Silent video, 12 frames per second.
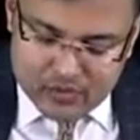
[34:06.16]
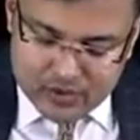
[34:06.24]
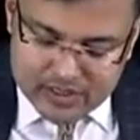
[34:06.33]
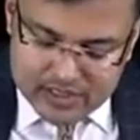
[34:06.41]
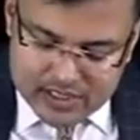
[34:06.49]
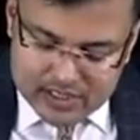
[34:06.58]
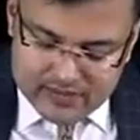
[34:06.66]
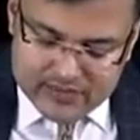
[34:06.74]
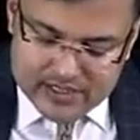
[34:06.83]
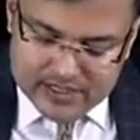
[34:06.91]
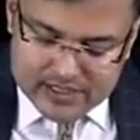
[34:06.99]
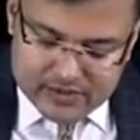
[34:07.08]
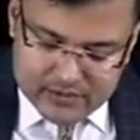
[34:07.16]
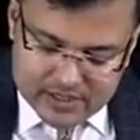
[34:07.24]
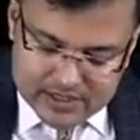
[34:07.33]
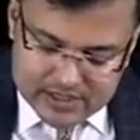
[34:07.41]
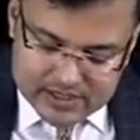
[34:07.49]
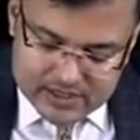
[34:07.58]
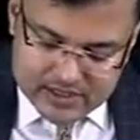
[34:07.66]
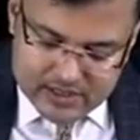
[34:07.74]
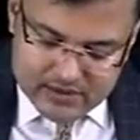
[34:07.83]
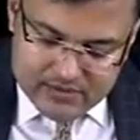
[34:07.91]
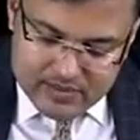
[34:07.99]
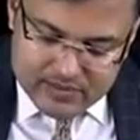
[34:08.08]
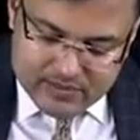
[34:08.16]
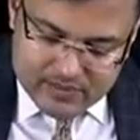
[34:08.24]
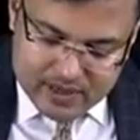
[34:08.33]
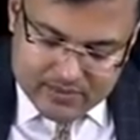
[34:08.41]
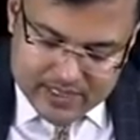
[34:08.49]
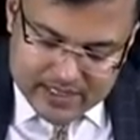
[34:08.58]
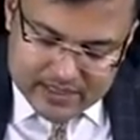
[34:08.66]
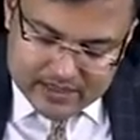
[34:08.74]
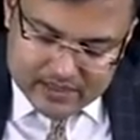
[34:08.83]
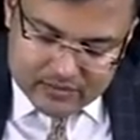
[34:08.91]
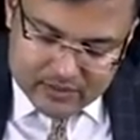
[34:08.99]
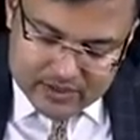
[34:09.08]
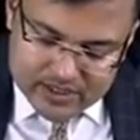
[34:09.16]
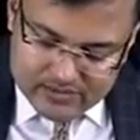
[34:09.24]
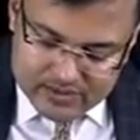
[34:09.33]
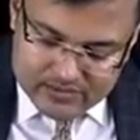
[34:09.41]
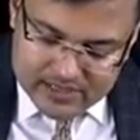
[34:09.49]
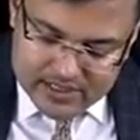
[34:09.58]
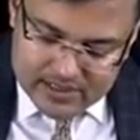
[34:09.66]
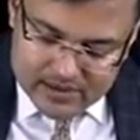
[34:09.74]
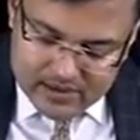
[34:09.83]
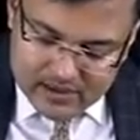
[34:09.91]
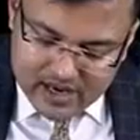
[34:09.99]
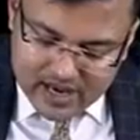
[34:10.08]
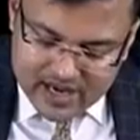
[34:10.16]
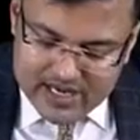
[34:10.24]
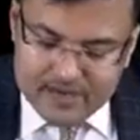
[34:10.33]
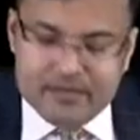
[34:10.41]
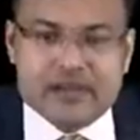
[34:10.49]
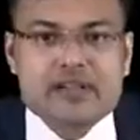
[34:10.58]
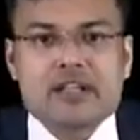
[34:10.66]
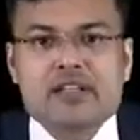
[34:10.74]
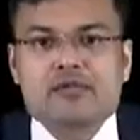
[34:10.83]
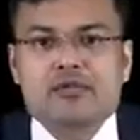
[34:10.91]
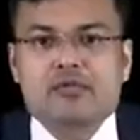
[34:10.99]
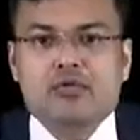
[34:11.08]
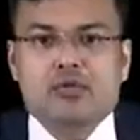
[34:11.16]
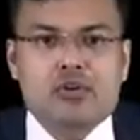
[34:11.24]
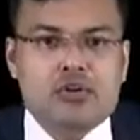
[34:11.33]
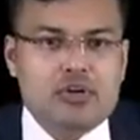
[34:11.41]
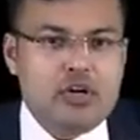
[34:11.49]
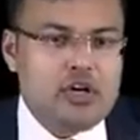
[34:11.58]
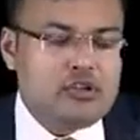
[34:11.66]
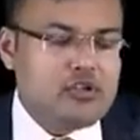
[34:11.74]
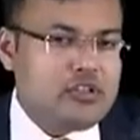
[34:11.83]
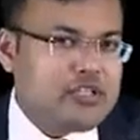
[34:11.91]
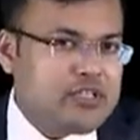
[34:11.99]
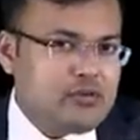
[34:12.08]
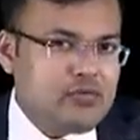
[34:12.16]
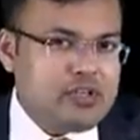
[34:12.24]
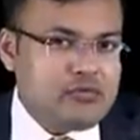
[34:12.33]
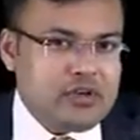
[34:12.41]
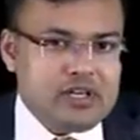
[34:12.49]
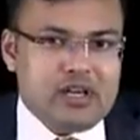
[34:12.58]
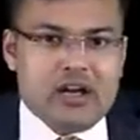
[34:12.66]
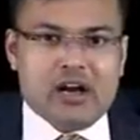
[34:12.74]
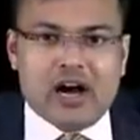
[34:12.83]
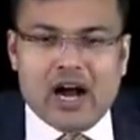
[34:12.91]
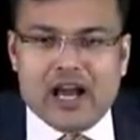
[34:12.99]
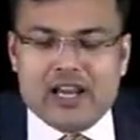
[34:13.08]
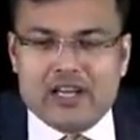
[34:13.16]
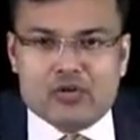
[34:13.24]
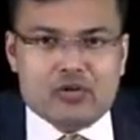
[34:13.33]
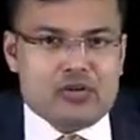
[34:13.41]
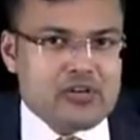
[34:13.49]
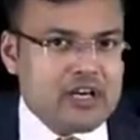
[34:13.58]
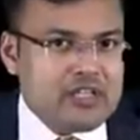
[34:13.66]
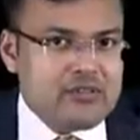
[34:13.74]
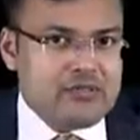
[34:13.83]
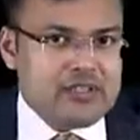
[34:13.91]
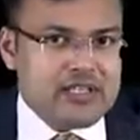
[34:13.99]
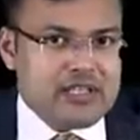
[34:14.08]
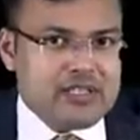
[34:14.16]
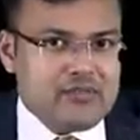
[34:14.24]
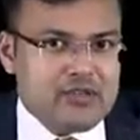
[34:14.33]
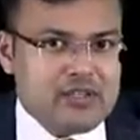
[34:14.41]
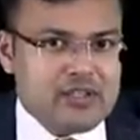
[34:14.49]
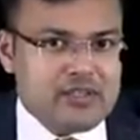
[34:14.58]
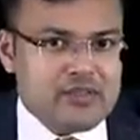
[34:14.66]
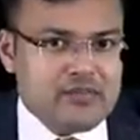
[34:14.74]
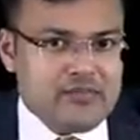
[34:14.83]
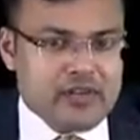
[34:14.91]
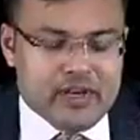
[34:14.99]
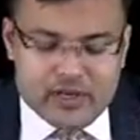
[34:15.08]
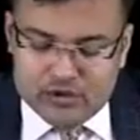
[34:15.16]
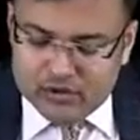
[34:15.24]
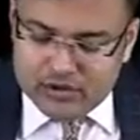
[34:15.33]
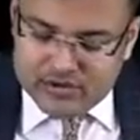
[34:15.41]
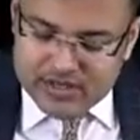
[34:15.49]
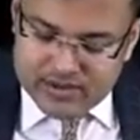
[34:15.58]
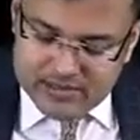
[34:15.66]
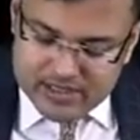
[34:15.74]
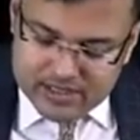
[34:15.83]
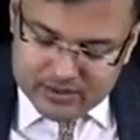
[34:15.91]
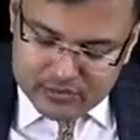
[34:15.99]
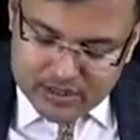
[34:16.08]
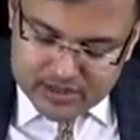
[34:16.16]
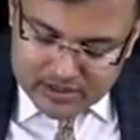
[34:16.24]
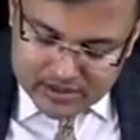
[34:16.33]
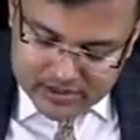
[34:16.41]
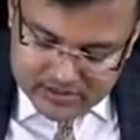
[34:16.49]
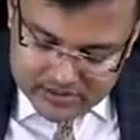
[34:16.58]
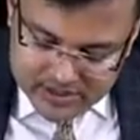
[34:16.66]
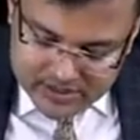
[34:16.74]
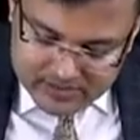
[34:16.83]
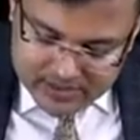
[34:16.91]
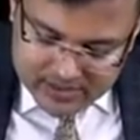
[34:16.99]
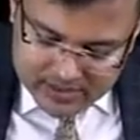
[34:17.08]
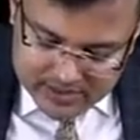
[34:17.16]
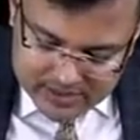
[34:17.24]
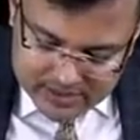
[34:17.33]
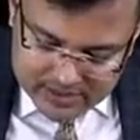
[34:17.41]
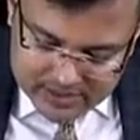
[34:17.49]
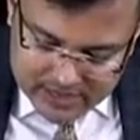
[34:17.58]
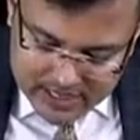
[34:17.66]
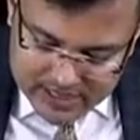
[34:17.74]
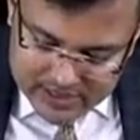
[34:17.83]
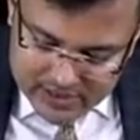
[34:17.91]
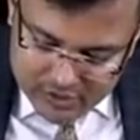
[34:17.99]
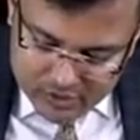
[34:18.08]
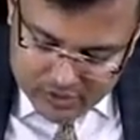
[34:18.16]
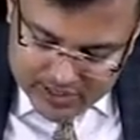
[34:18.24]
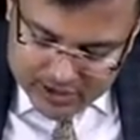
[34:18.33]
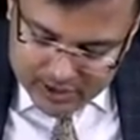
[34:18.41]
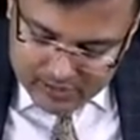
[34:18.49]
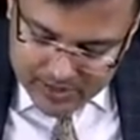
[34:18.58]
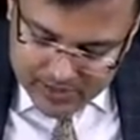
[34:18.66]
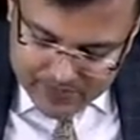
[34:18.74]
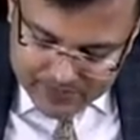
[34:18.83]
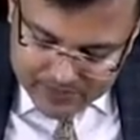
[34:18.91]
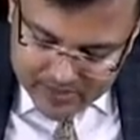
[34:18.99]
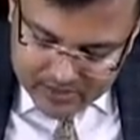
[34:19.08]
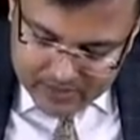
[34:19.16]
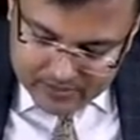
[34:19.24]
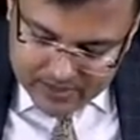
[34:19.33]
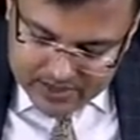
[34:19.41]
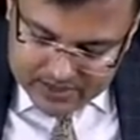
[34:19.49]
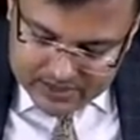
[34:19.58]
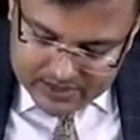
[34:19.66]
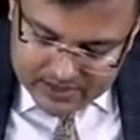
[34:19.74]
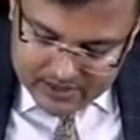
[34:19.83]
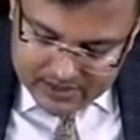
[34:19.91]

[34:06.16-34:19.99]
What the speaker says: what kind of anastomosis? We perform anastomosis between ileum and transverse colon. So this is known as what? Ileotransverse anastomosis. So the treatment is what? Treatment, it is ileocolectomy plus